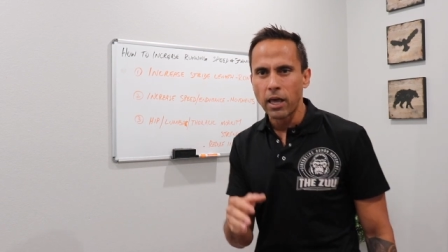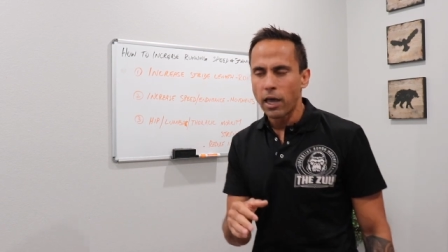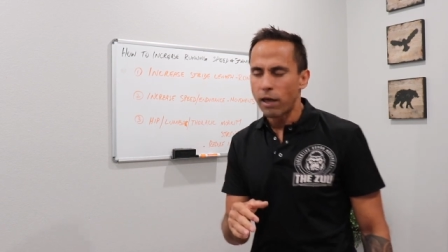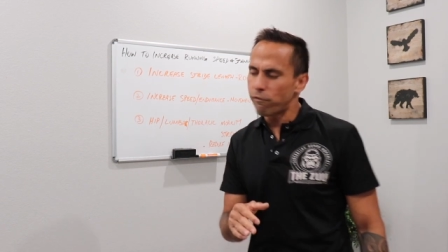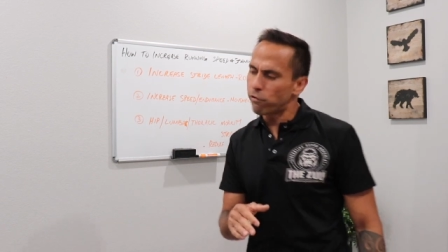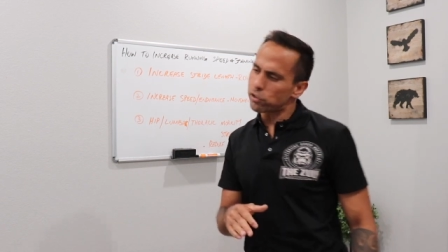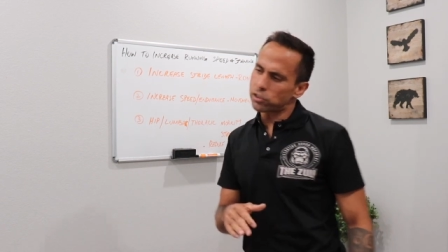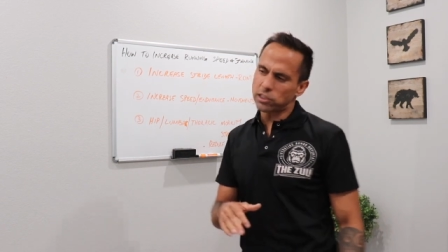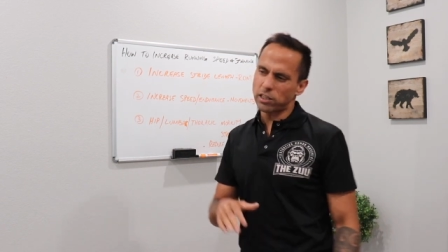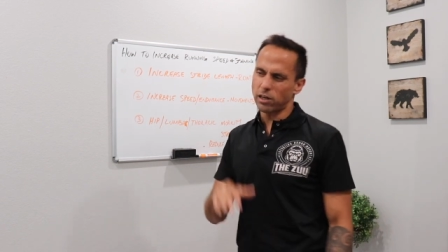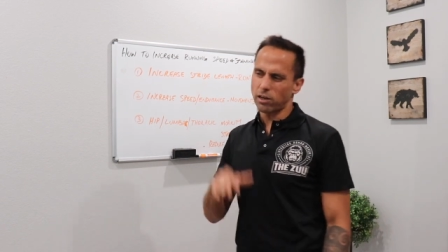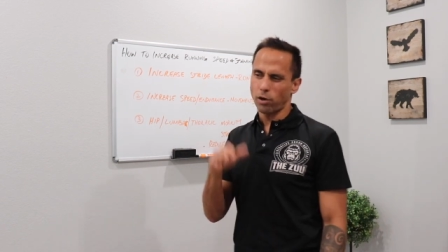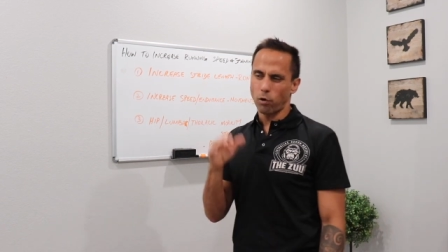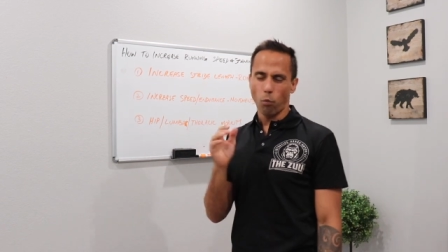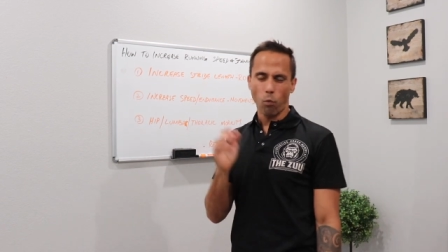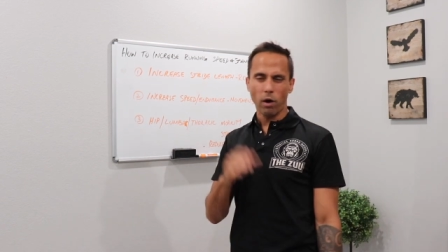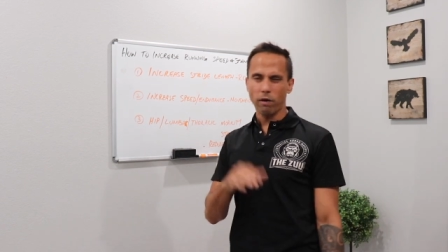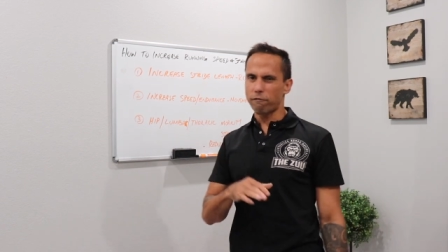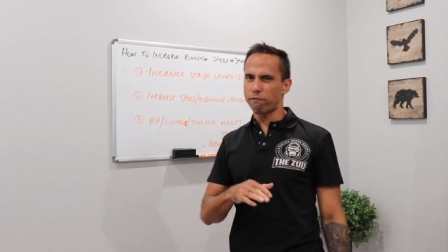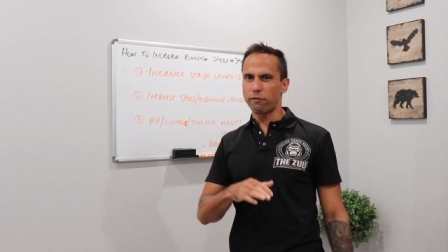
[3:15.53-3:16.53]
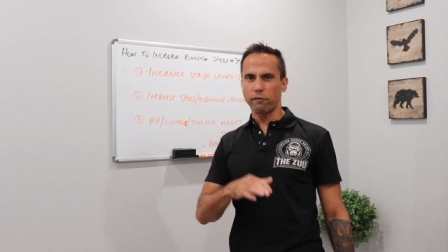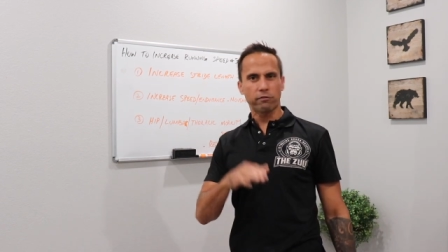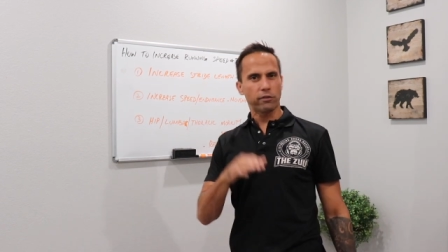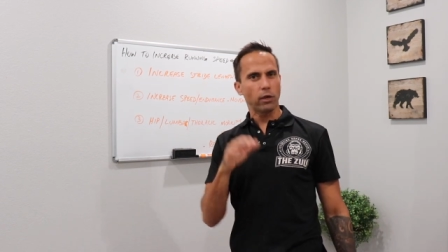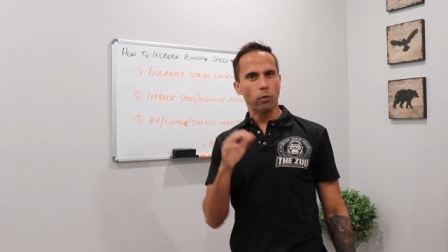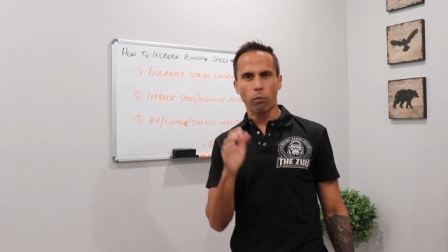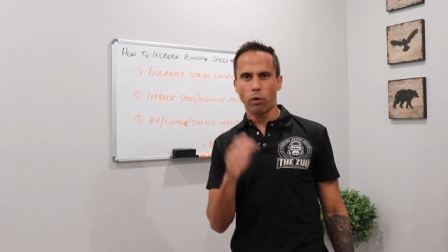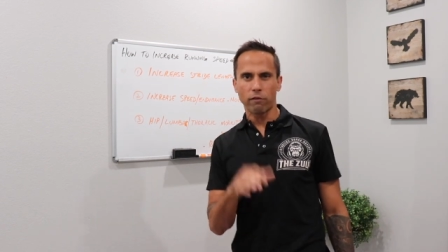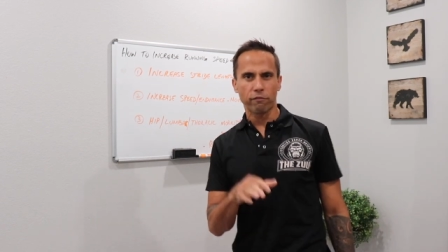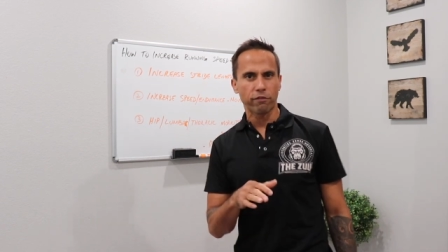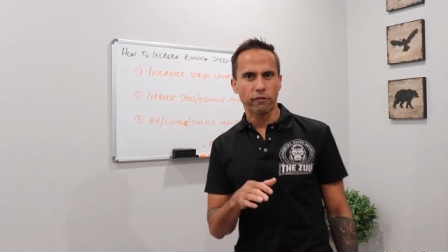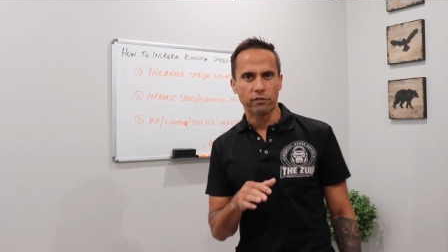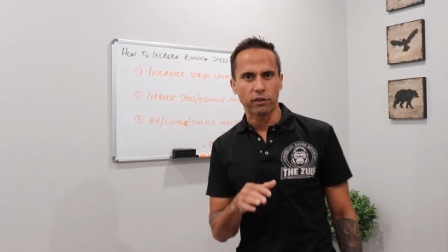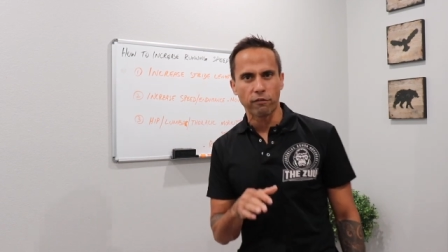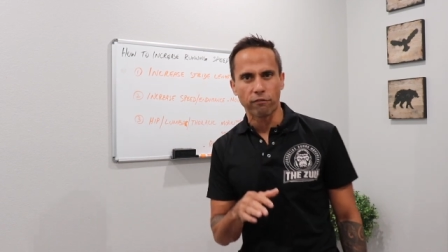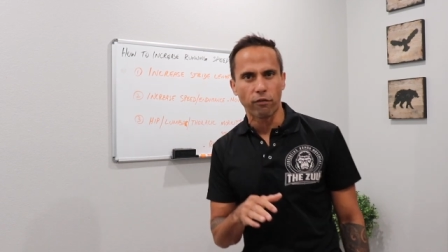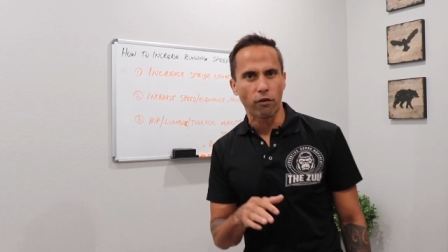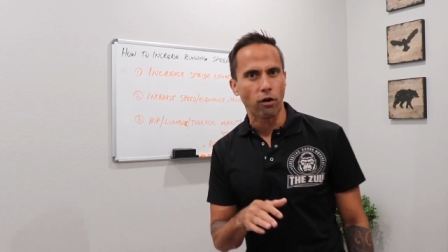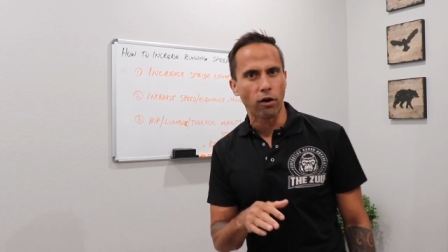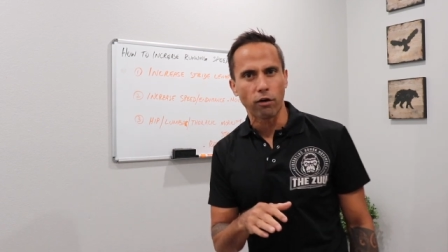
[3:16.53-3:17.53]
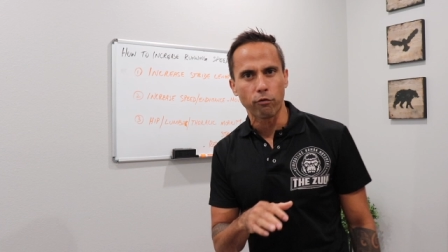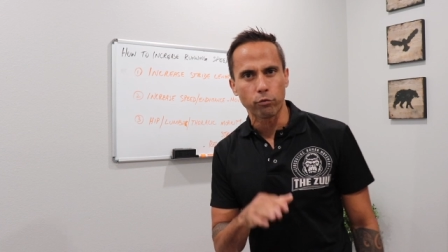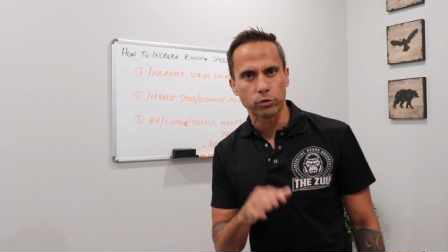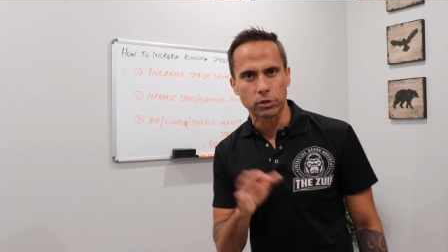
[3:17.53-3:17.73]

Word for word: If you sit on a one fifty, one fifty-five,